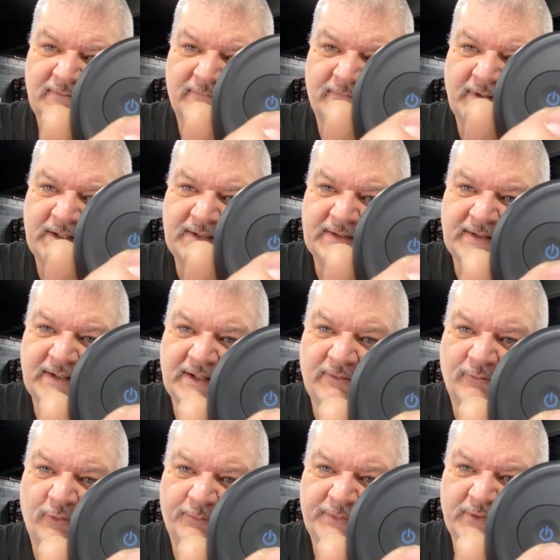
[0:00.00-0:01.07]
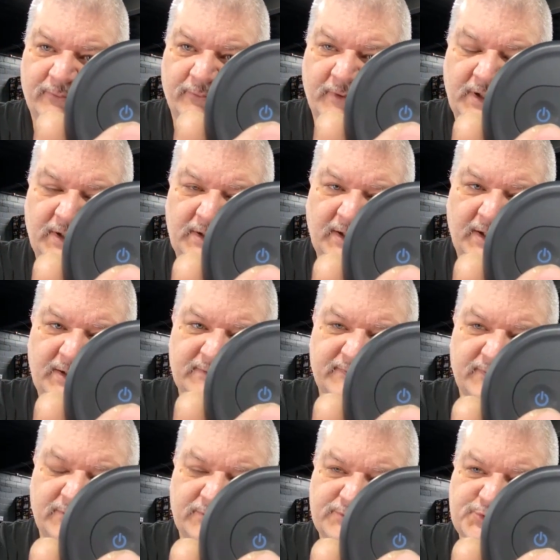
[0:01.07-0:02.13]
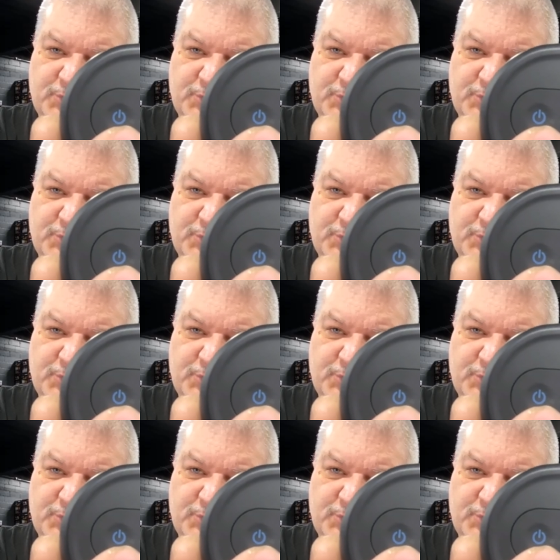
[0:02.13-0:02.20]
right there will be red and turns